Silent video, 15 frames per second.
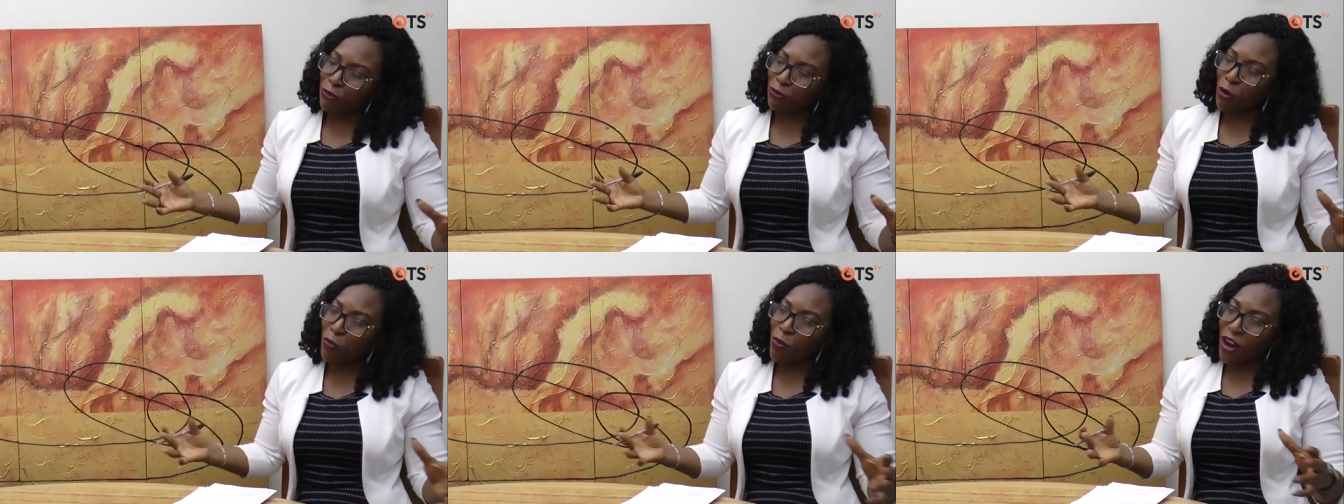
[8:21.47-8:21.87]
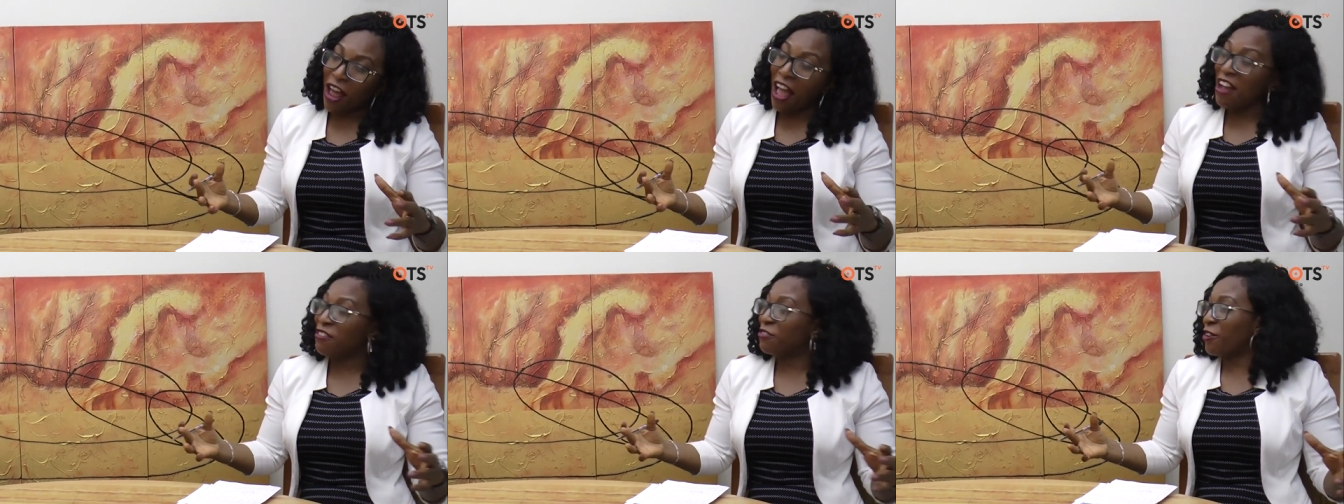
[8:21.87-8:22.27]
from what
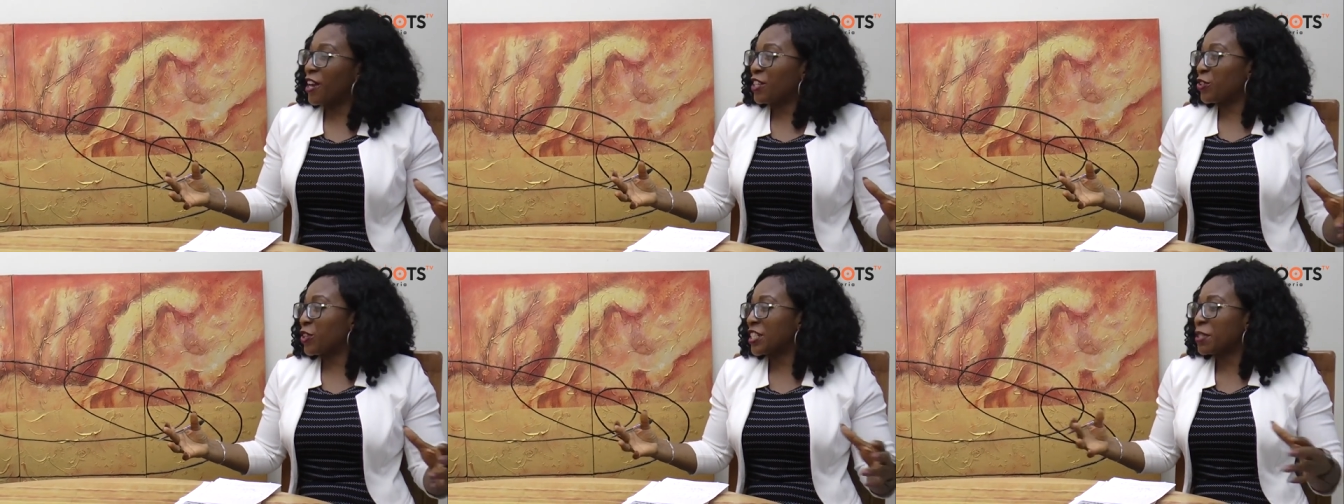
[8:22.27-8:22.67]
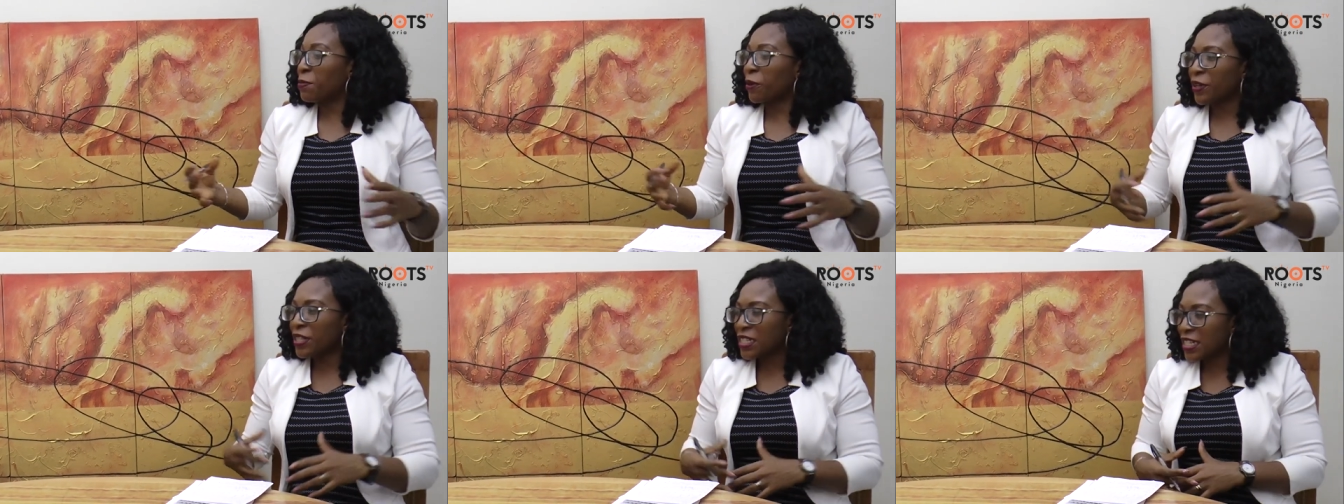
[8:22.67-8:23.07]
i have read your
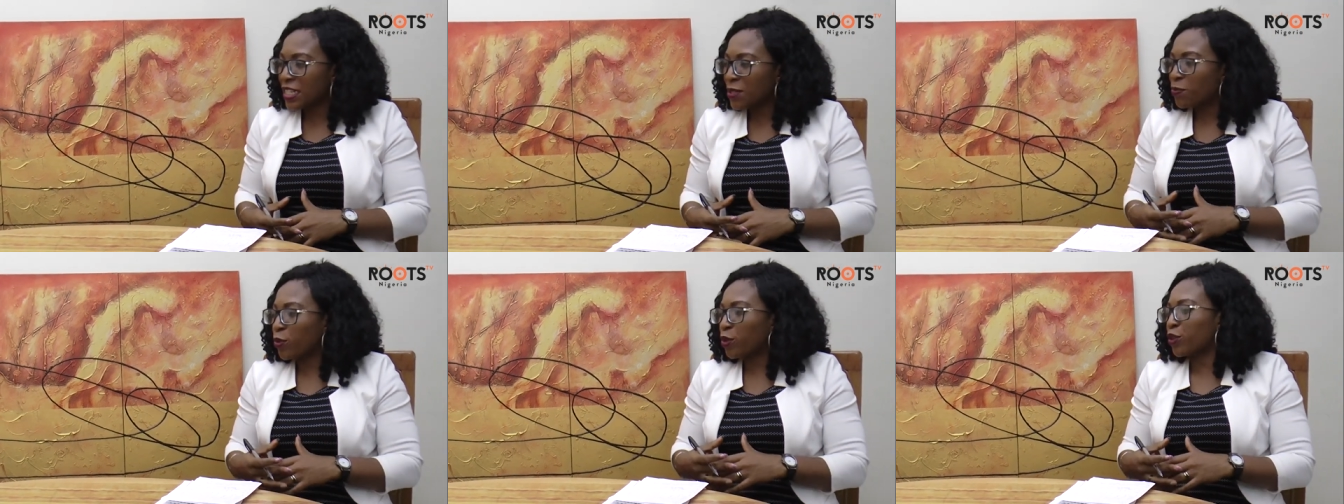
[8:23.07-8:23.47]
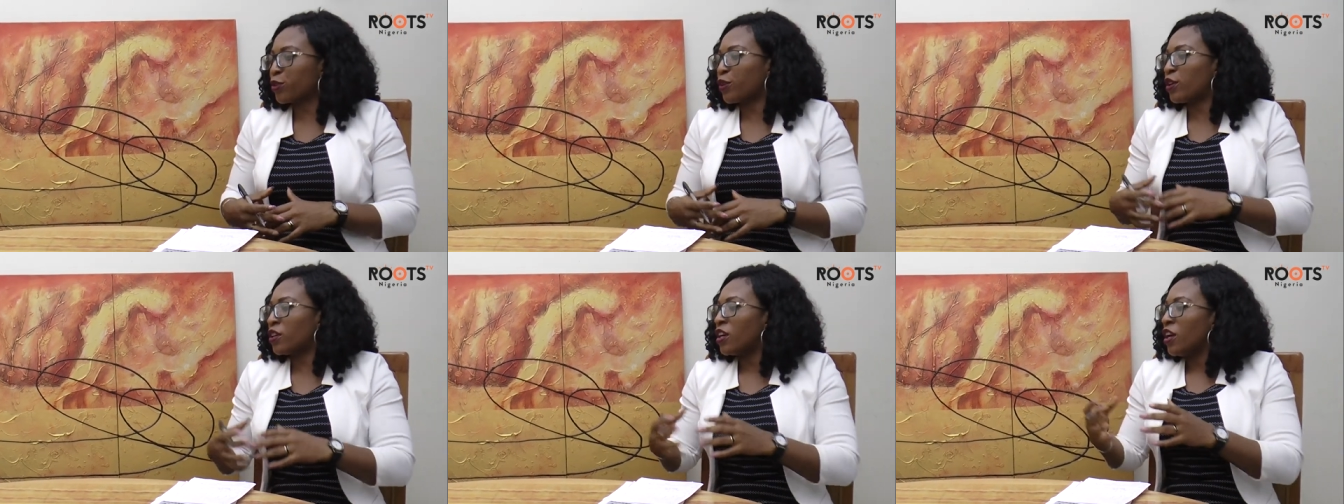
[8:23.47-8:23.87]
experiences
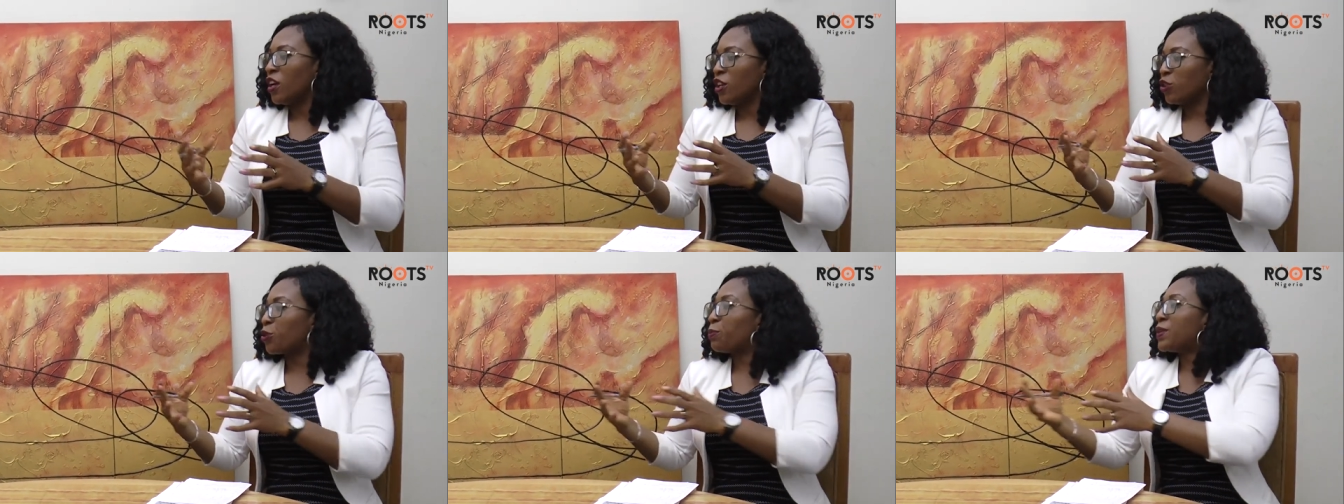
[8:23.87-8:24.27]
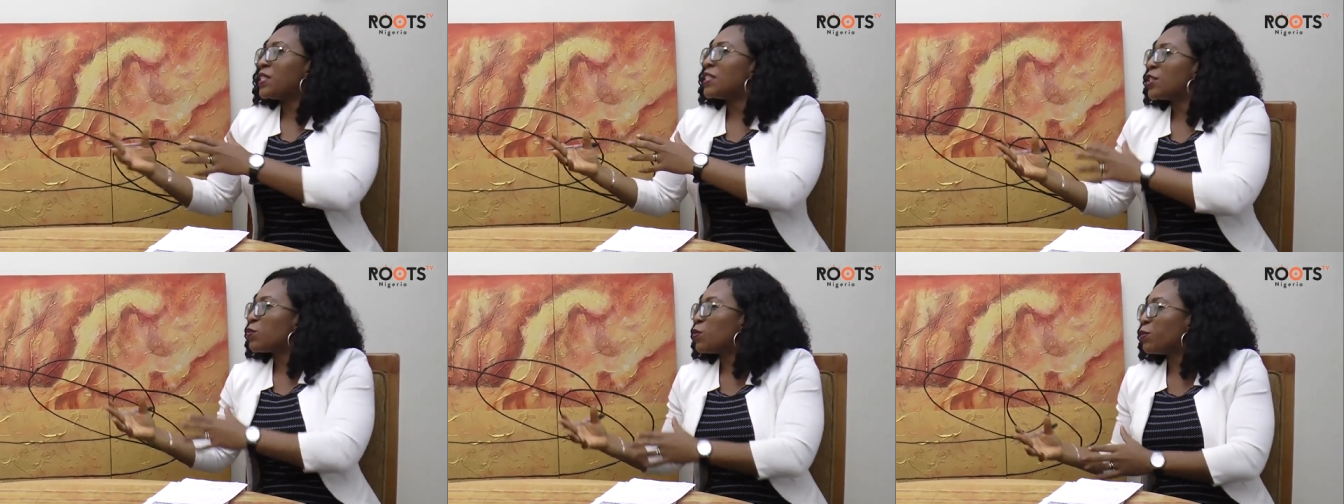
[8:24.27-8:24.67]
border on you're a
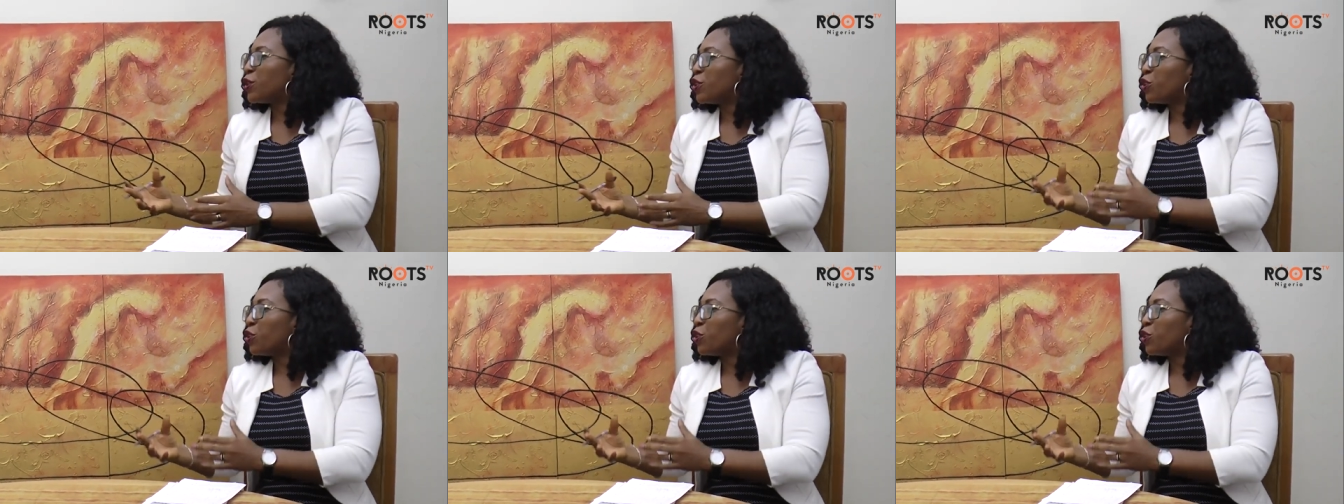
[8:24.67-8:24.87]
businesswoman